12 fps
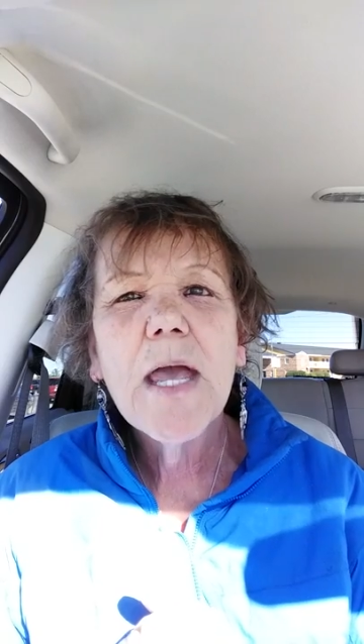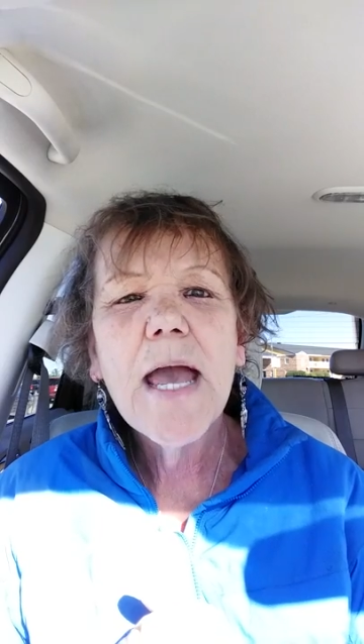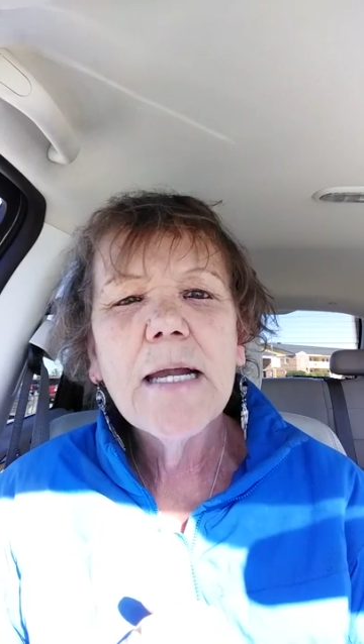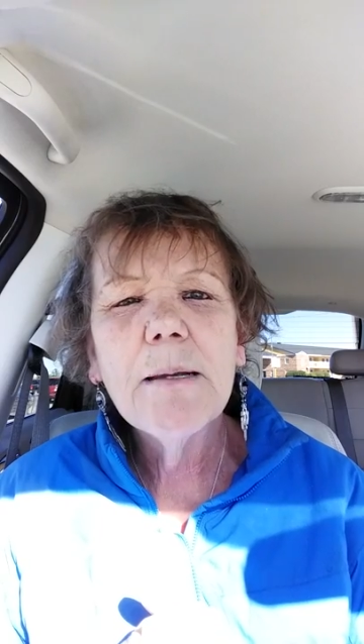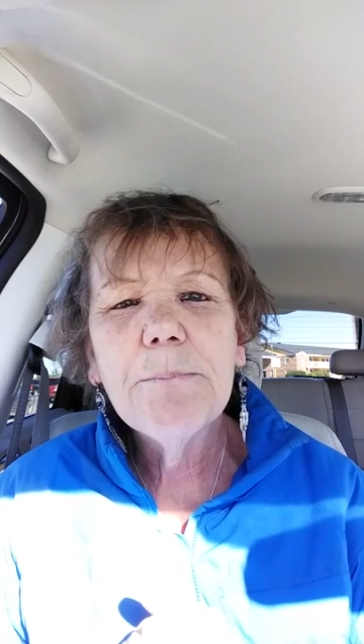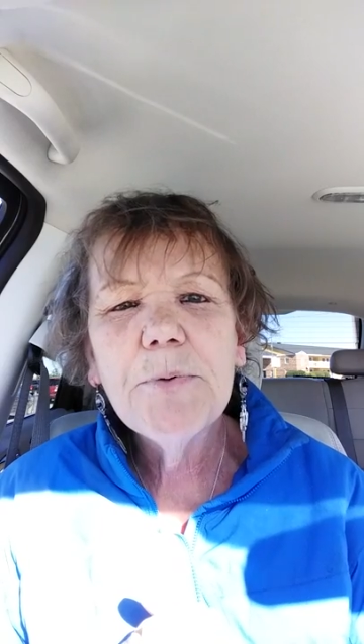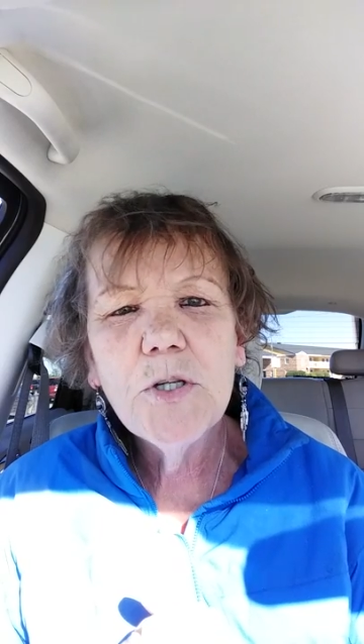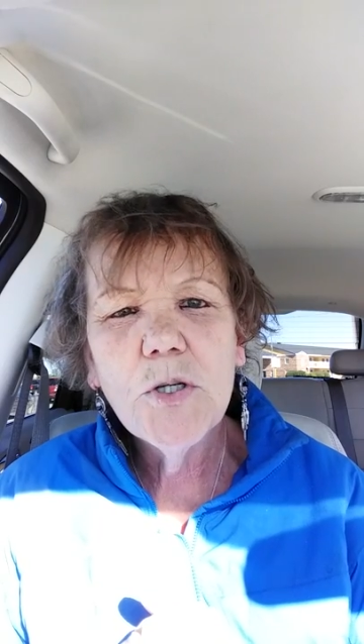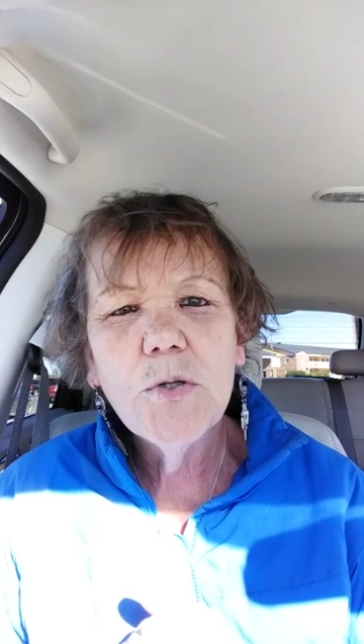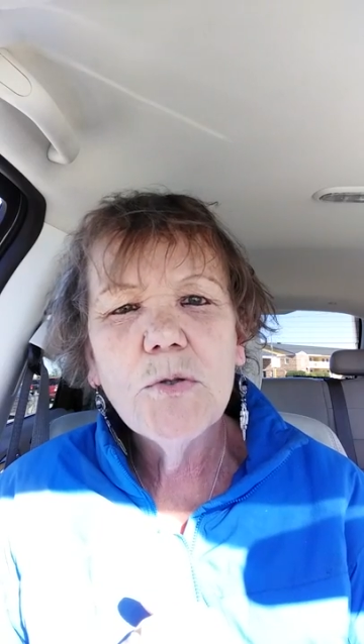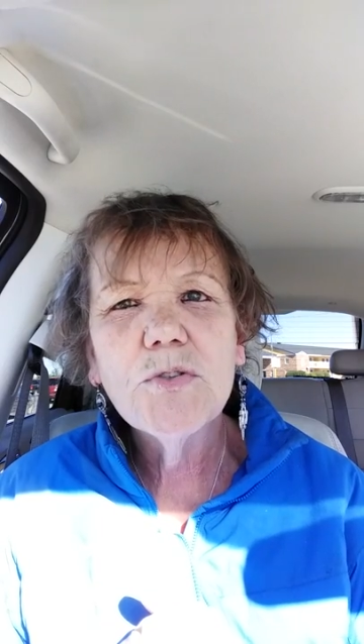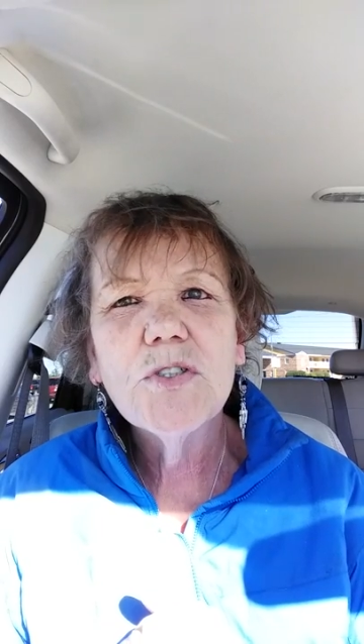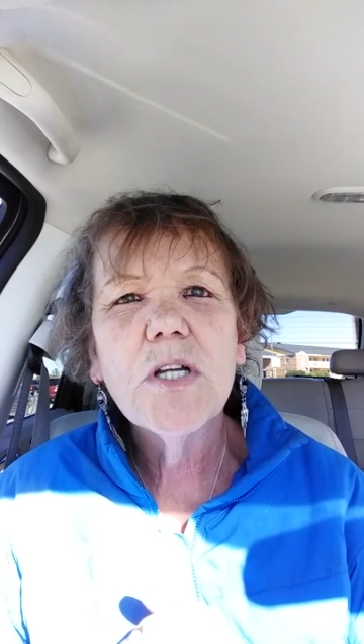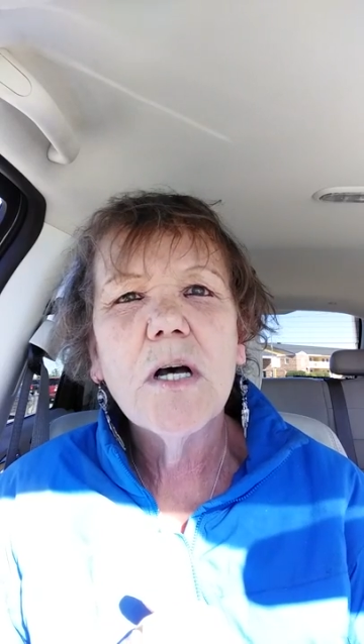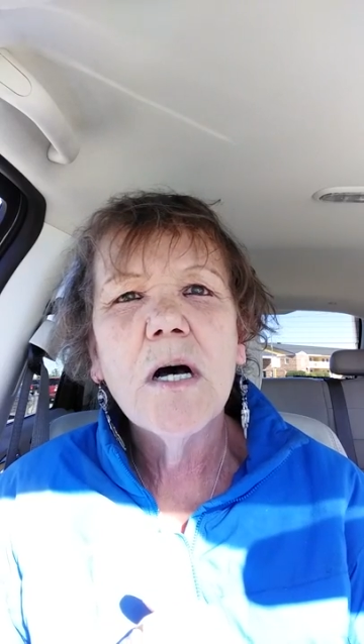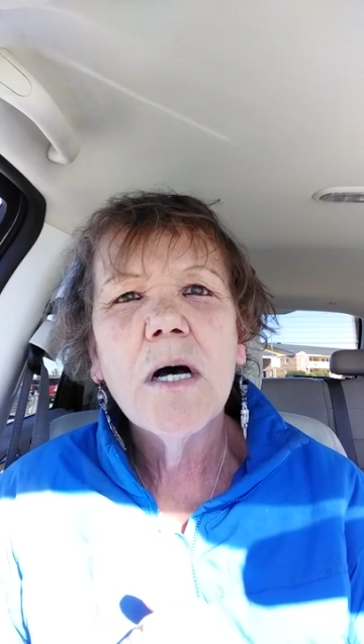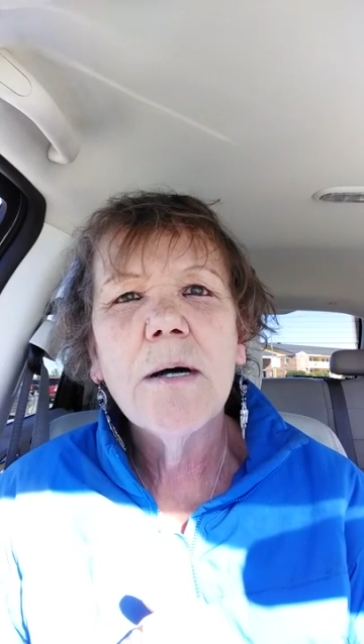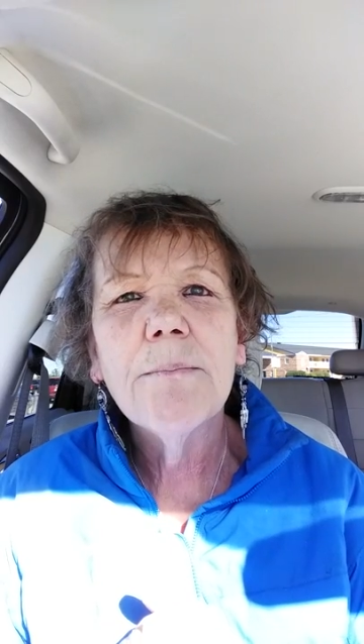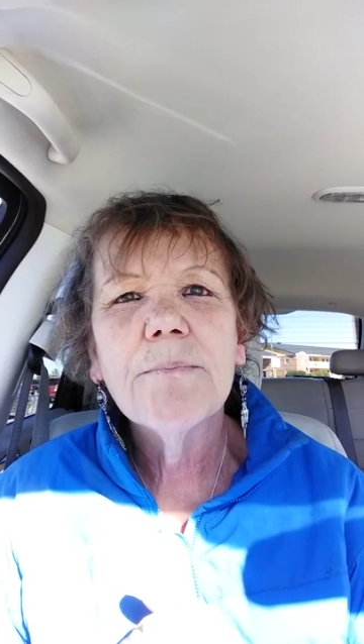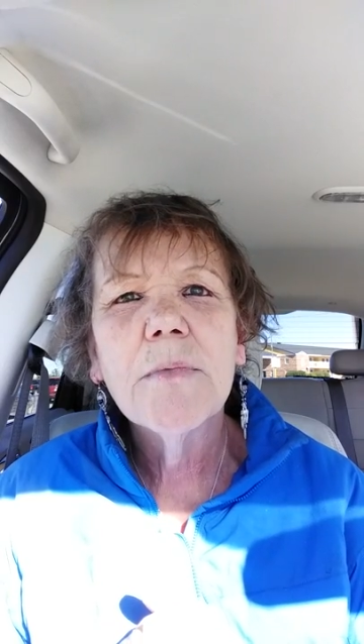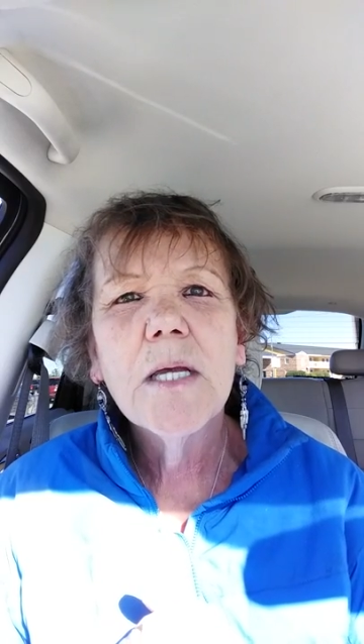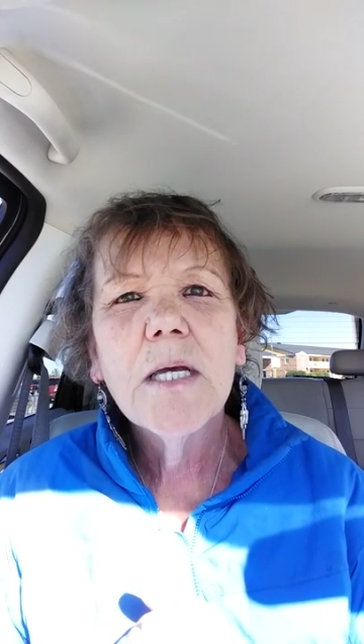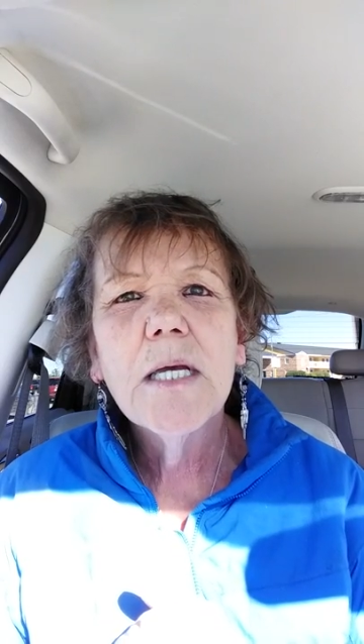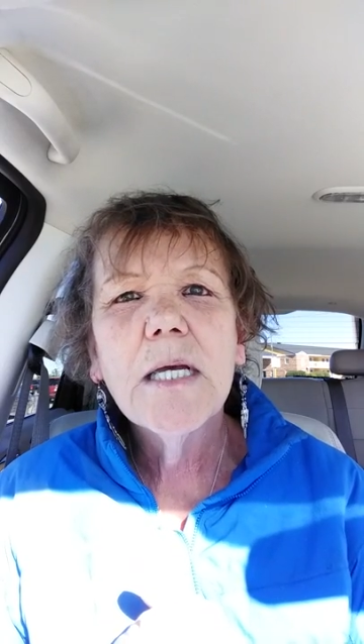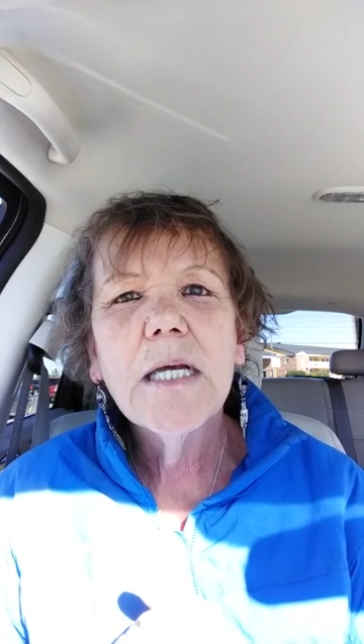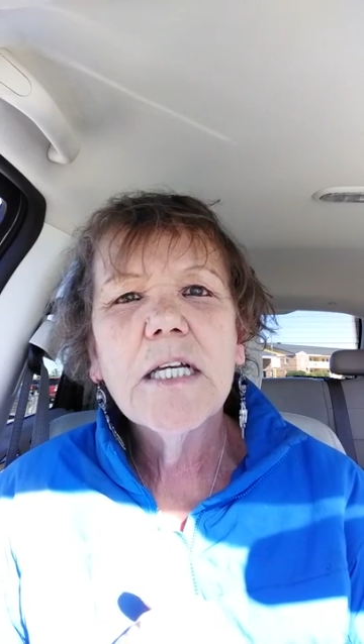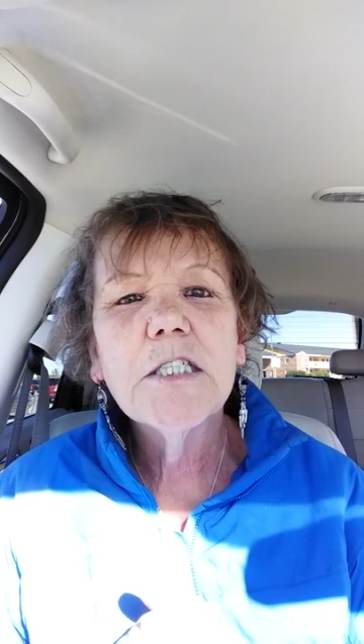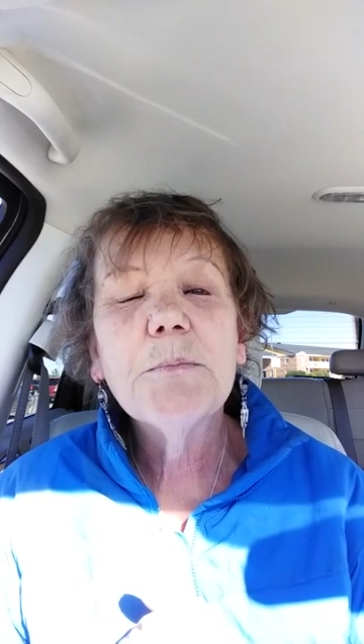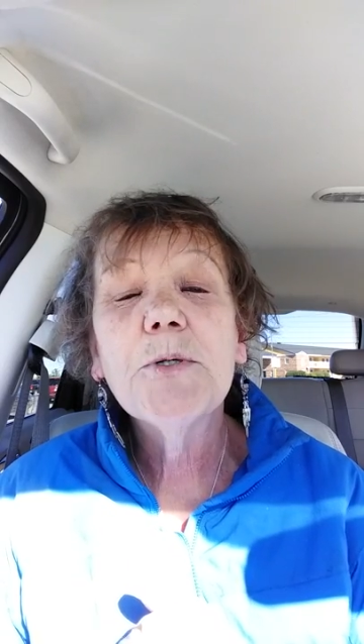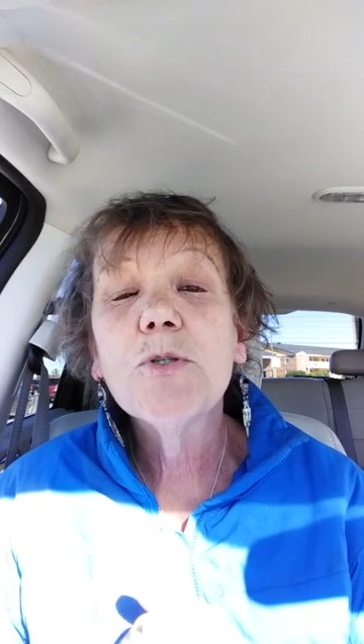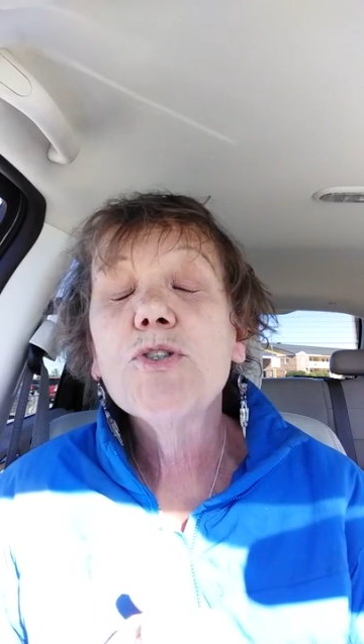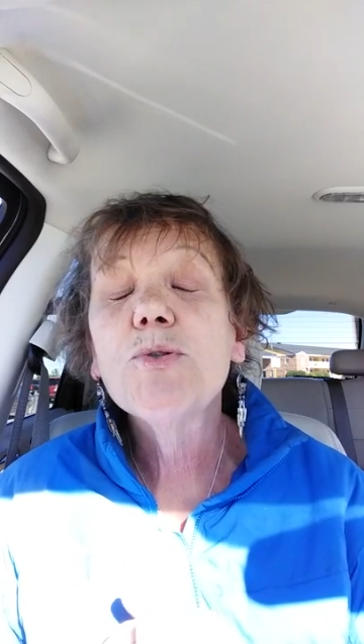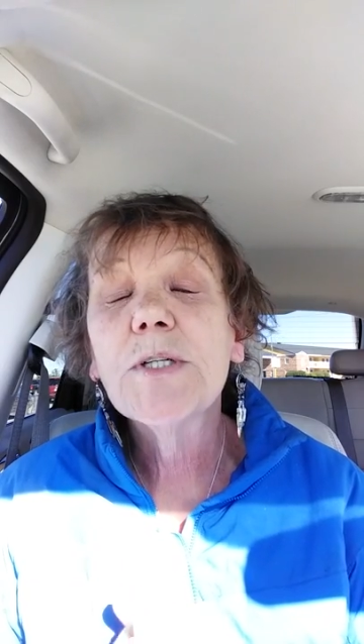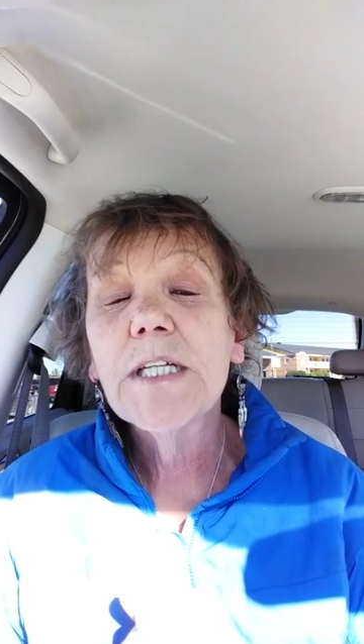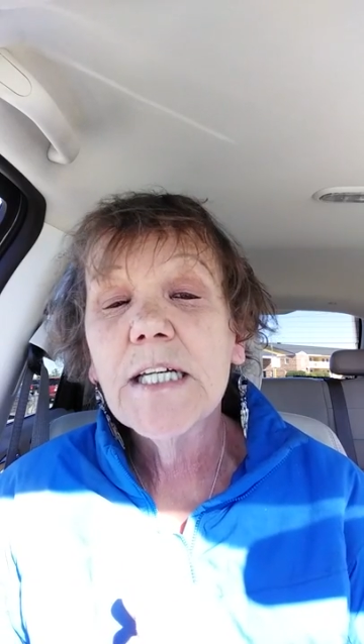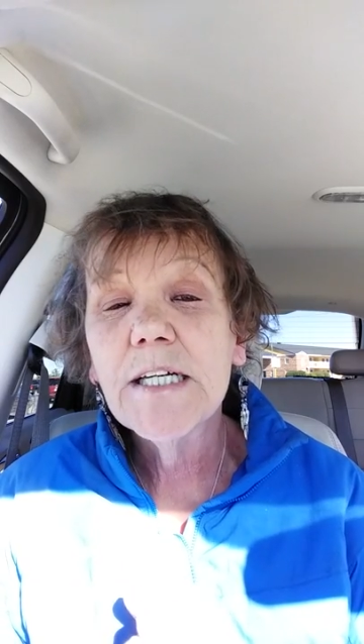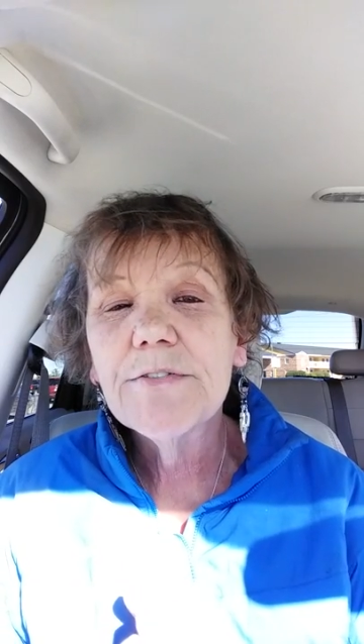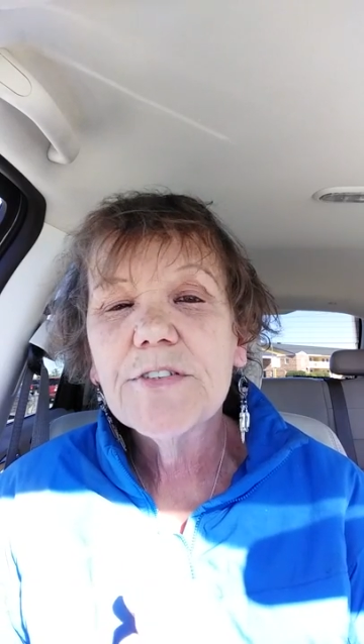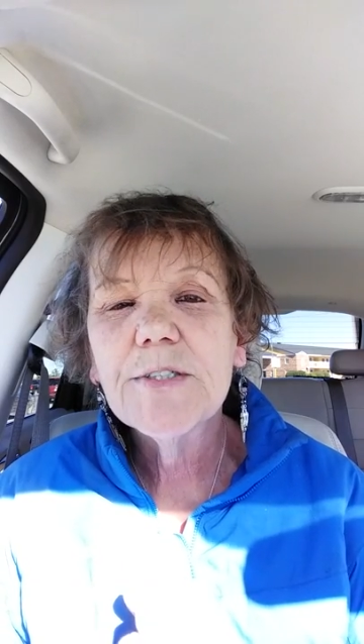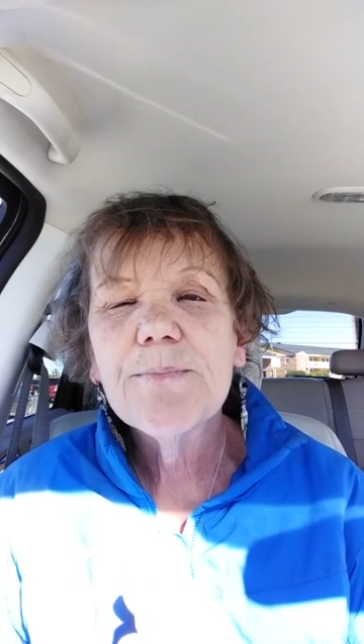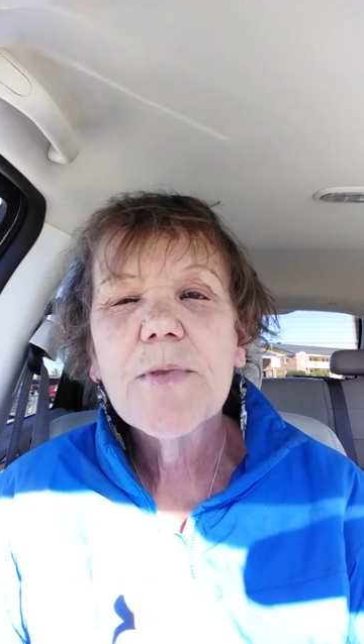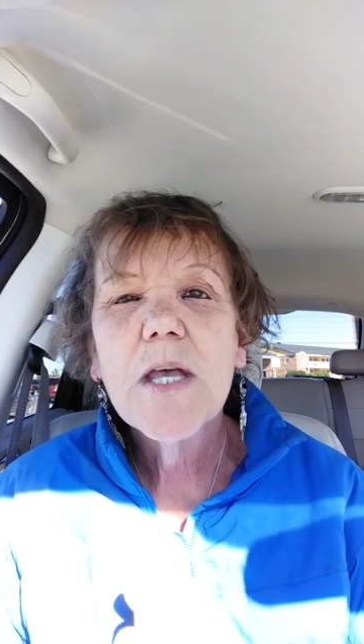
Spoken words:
and abused his spiritual gifts.